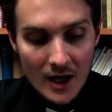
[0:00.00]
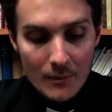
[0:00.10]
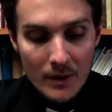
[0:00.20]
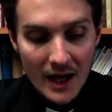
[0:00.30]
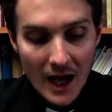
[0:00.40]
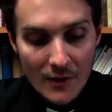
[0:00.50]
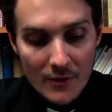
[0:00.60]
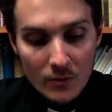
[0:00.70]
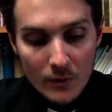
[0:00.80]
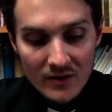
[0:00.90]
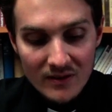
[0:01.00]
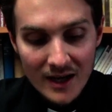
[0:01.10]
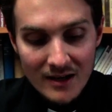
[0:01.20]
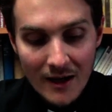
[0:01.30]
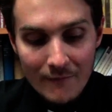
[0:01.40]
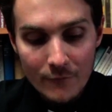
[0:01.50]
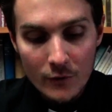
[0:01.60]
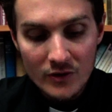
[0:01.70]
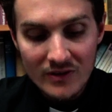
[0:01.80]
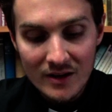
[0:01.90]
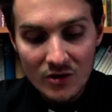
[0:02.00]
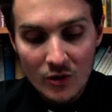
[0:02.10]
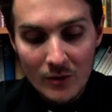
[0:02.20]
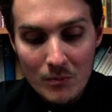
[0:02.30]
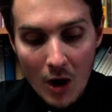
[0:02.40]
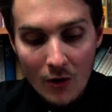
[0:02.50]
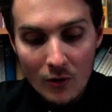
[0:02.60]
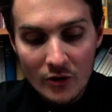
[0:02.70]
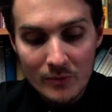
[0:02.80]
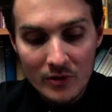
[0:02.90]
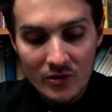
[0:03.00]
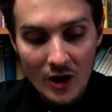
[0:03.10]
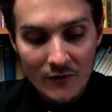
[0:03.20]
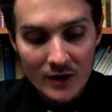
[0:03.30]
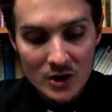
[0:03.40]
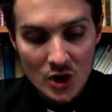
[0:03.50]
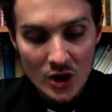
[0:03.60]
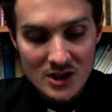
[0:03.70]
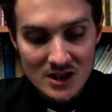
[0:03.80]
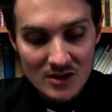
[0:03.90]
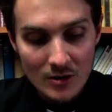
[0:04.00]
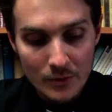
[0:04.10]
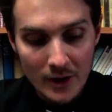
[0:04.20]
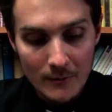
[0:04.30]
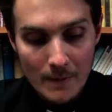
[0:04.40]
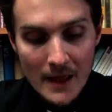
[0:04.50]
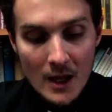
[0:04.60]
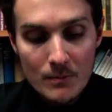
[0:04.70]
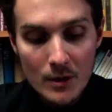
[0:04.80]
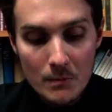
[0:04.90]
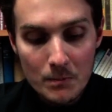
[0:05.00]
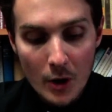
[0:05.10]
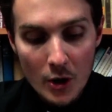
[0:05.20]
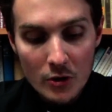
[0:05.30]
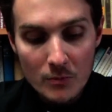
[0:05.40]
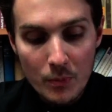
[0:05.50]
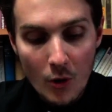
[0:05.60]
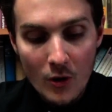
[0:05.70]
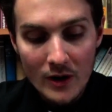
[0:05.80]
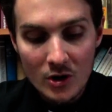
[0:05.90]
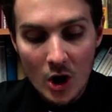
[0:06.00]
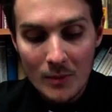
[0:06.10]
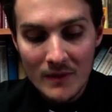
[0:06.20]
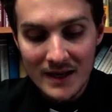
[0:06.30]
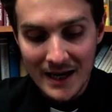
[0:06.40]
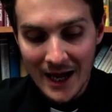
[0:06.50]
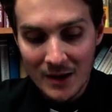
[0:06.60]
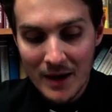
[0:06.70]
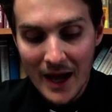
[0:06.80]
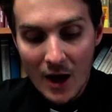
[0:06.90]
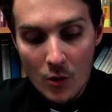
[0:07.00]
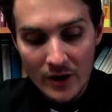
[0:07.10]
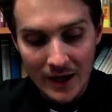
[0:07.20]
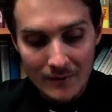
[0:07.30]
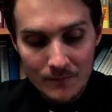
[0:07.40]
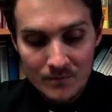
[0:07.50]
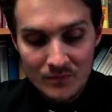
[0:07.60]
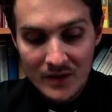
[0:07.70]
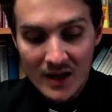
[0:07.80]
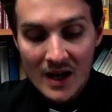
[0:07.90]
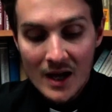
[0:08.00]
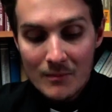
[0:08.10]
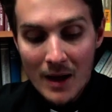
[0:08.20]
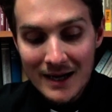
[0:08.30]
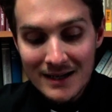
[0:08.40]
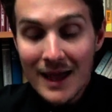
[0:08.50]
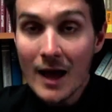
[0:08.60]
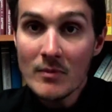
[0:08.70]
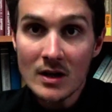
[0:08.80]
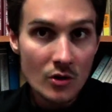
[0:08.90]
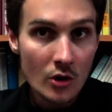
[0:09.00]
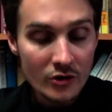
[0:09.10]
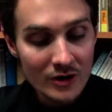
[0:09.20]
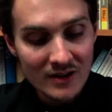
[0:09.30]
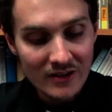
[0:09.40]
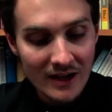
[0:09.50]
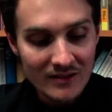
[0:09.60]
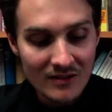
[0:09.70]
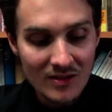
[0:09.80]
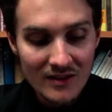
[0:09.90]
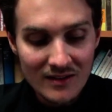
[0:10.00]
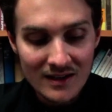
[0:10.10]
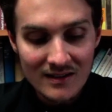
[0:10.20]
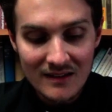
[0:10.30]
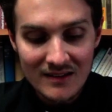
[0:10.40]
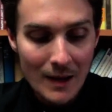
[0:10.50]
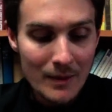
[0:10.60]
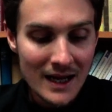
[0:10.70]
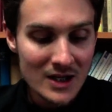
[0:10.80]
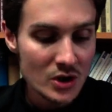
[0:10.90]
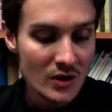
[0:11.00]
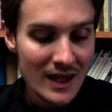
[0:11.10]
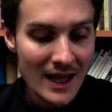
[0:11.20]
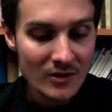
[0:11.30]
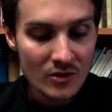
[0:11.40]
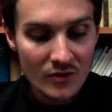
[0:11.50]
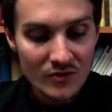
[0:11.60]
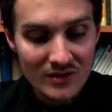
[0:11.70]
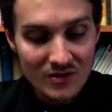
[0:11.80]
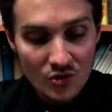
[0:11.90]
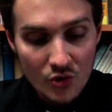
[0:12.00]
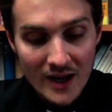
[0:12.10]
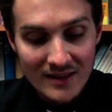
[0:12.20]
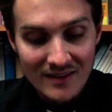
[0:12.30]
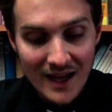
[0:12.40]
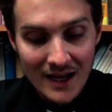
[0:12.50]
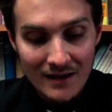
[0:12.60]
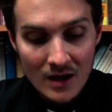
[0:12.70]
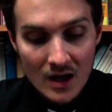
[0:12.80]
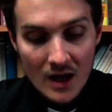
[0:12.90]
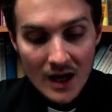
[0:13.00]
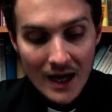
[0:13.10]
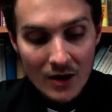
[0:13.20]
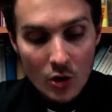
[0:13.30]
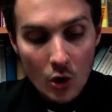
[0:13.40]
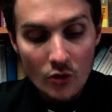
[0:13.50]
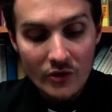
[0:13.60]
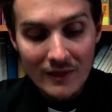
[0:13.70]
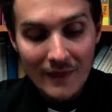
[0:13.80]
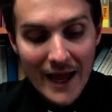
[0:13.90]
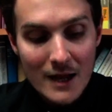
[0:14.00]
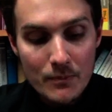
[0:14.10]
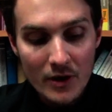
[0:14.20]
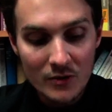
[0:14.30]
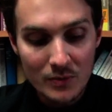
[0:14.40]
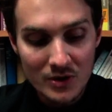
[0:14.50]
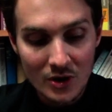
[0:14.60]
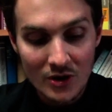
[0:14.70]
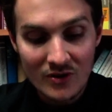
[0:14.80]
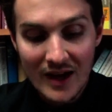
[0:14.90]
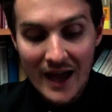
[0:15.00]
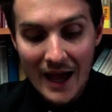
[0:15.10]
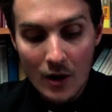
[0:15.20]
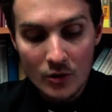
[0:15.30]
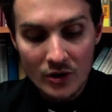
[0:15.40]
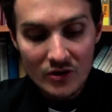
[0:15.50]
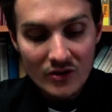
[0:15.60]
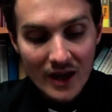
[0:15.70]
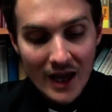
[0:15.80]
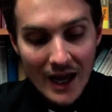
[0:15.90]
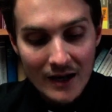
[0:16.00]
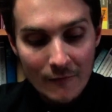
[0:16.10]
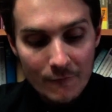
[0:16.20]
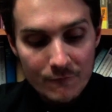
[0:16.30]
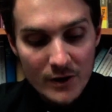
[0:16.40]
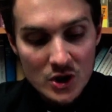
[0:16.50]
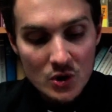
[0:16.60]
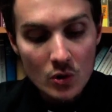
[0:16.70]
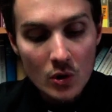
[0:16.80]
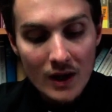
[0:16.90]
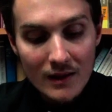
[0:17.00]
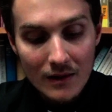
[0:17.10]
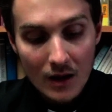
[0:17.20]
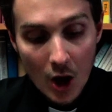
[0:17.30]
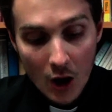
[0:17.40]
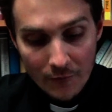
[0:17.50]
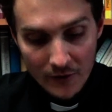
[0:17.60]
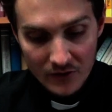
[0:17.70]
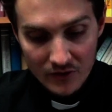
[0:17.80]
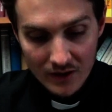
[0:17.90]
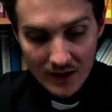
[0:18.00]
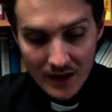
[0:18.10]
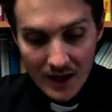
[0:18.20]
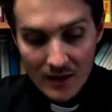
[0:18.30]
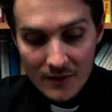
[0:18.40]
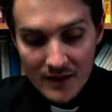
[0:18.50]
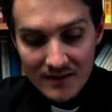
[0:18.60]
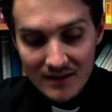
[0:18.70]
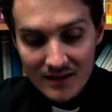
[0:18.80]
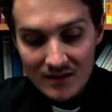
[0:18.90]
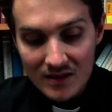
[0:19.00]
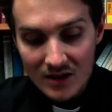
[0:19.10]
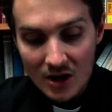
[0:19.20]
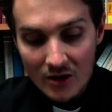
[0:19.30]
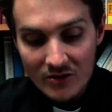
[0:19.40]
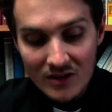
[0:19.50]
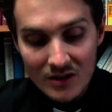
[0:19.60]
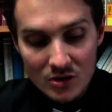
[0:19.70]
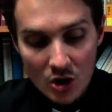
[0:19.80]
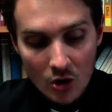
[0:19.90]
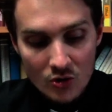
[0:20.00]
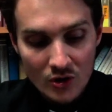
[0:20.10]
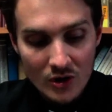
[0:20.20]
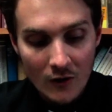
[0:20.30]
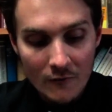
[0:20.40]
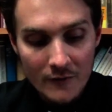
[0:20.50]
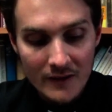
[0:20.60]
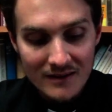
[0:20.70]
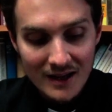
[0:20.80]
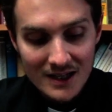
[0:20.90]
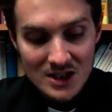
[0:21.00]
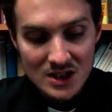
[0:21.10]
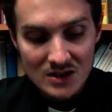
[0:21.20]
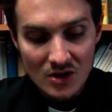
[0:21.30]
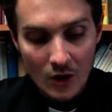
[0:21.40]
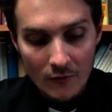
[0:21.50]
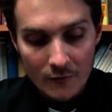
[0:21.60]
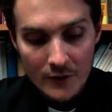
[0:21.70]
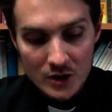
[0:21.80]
But others were set up for censoring morals and preserving church discipline, but both bore in common the name elder. Martin Kenneth also discusses this in his examination of the Council of Trent, saying it calls lay presbyters elders an official office. This is the constant doctrine of the teachers of the